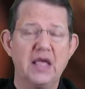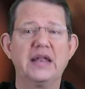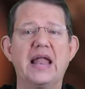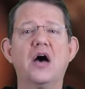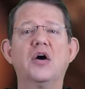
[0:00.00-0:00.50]

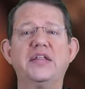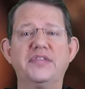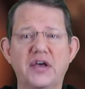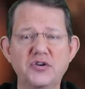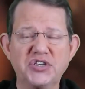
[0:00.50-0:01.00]
Now, in
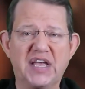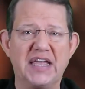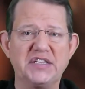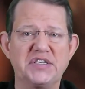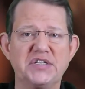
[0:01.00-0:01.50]
those
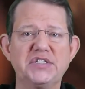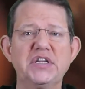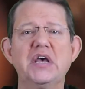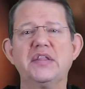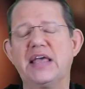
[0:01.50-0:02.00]
cases,
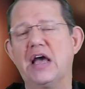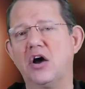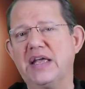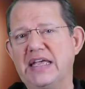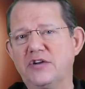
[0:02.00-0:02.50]
there
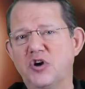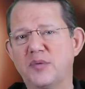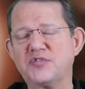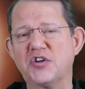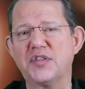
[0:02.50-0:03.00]
are
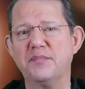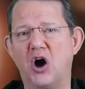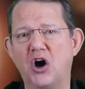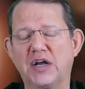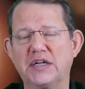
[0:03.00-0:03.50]
eardrops on the
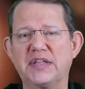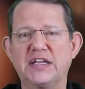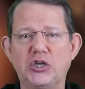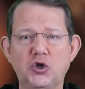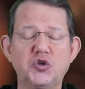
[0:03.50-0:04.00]
market that
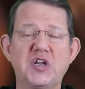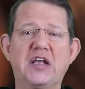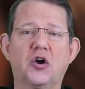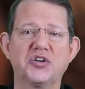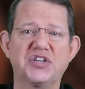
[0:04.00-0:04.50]
usually
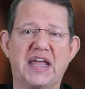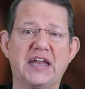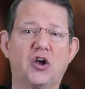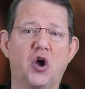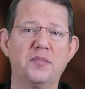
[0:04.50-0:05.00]
contain
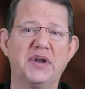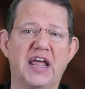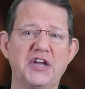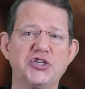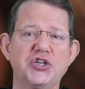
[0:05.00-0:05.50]
a
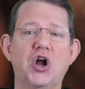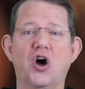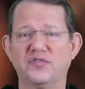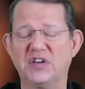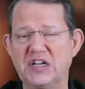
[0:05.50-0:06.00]
combination
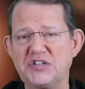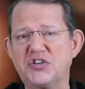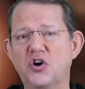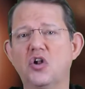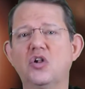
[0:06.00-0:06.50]
of
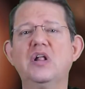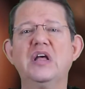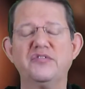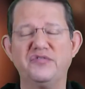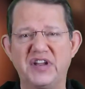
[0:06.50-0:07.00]
glycerol,
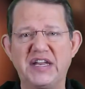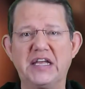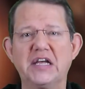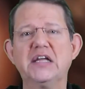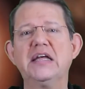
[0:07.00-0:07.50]

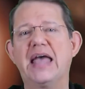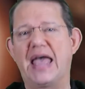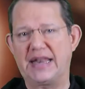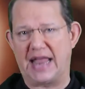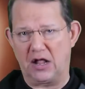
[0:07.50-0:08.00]
vinegar,
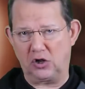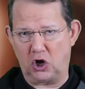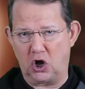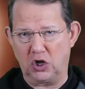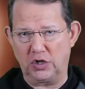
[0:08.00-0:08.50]
and
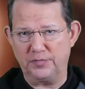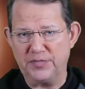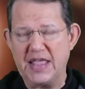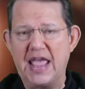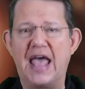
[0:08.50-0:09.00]
alcohol,
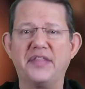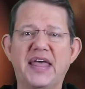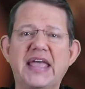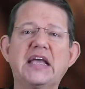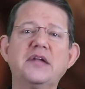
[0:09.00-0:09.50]
and
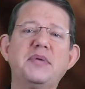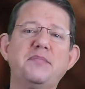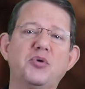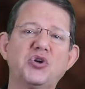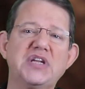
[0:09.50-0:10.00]
they can be
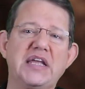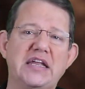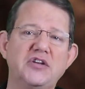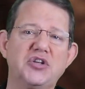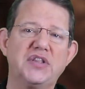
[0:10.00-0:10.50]
put
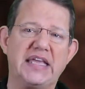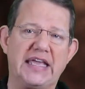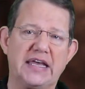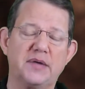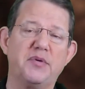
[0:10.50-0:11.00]
into the
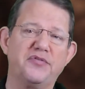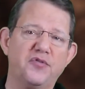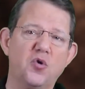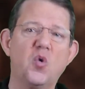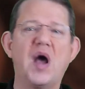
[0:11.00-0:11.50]
ear
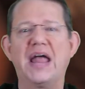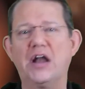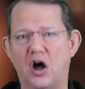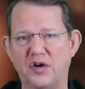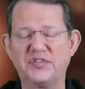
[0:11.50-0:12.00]
before and
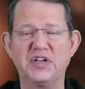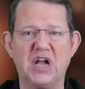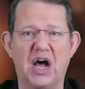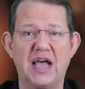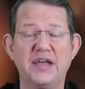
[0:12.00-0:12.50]
after
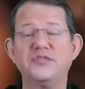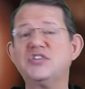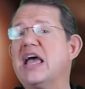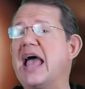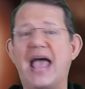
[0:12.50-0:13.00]

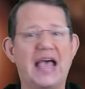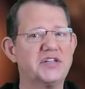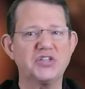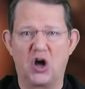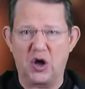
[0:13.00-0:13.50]
dives
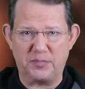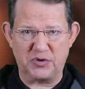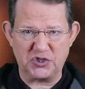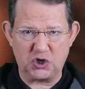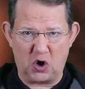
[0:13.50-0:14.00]
as are
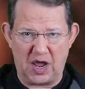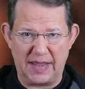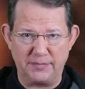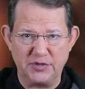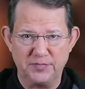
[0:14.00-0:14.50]

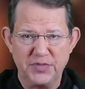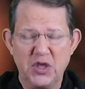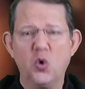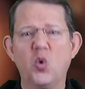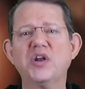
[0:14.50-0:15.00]
prescribed.
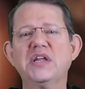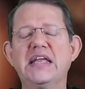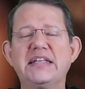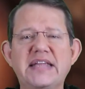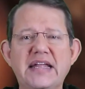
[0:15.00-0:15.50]
What
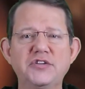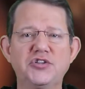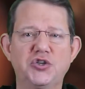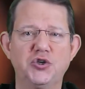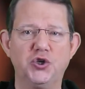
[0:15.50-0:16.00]
it tends
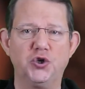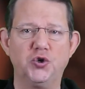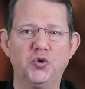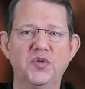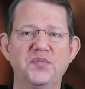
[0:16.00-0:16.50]
to
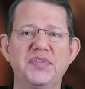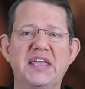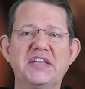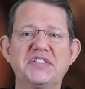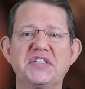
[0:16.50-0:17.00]
do
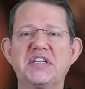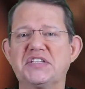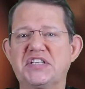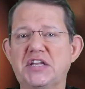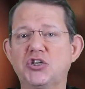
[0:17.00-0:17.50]
is it
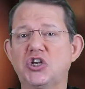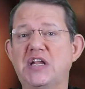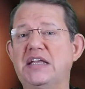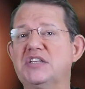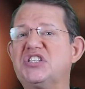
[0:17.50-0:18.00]

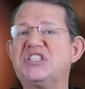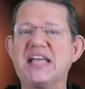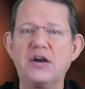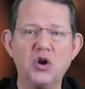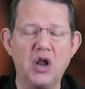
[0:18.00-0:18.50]
essentially
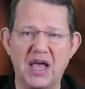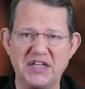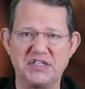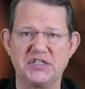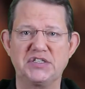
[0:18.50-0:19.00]

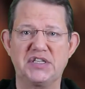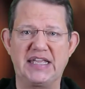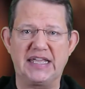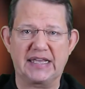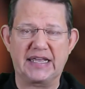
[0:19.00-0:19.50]
sterilizes
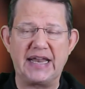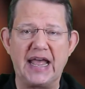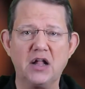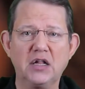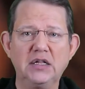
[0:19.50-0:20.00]
the ear
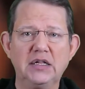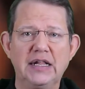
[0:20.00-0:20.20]
canal.